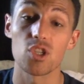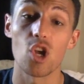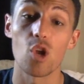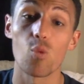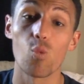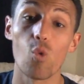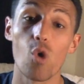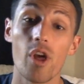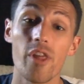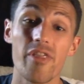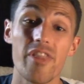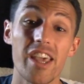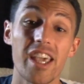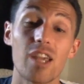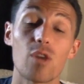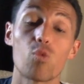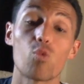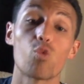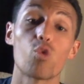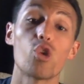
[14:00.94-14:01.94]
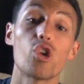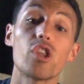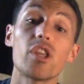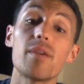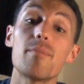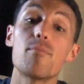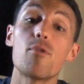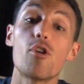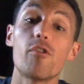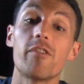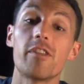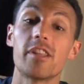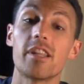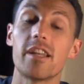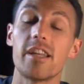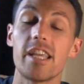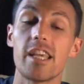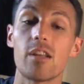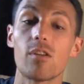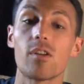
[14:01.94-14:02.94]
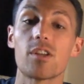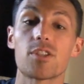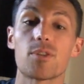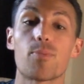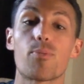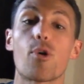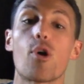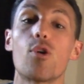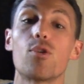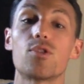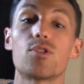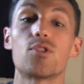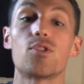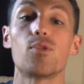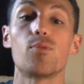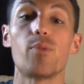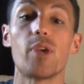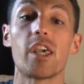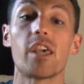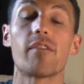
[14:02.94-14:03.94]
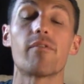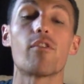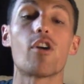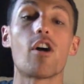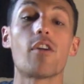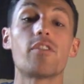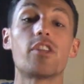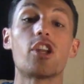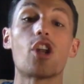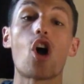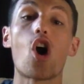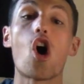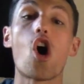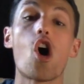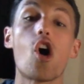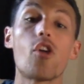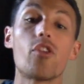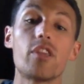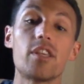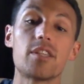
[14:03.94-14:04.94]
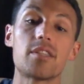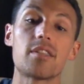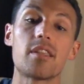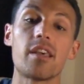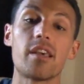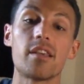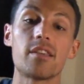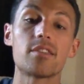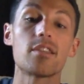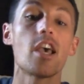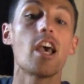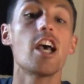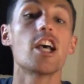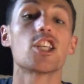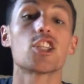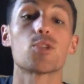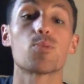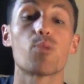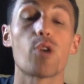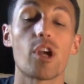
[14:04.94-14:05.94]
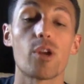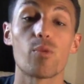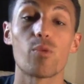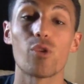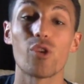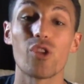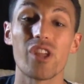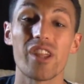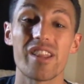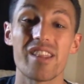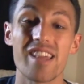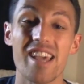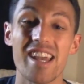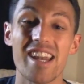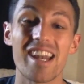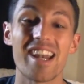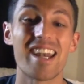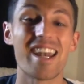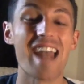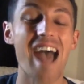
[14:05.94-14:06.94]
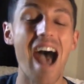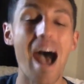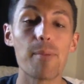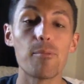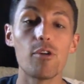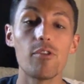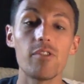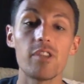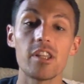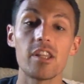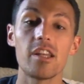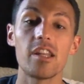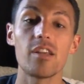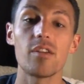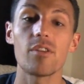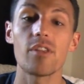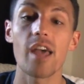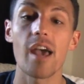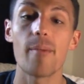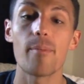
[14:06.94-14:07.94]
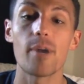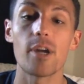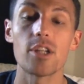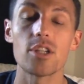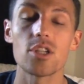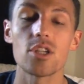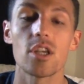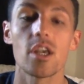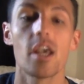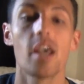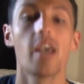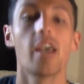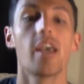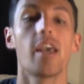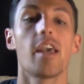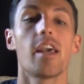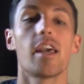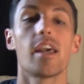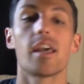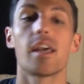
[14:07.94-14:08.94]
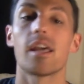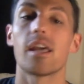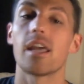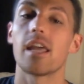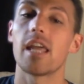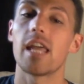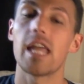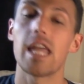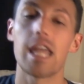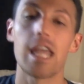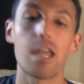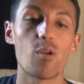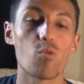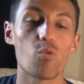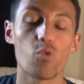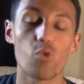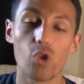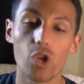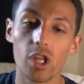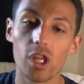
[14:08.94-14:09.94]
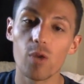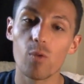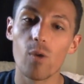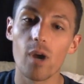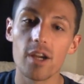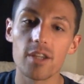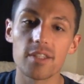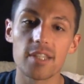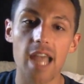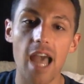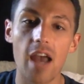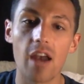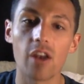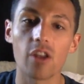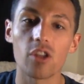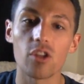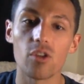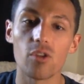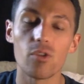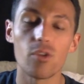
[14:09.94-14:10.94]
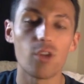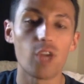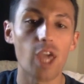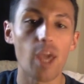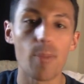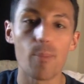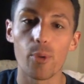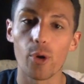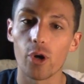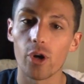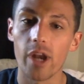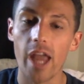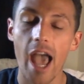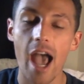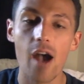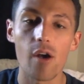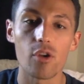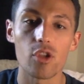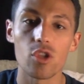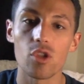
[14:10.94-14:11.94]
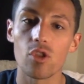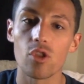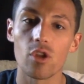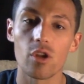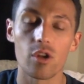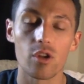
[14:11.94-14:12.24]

on one thing and really moving the needle, as opposed to being involved in all these things spread really thin and not moving the needle that much, it really wears down on you. You get burned out. You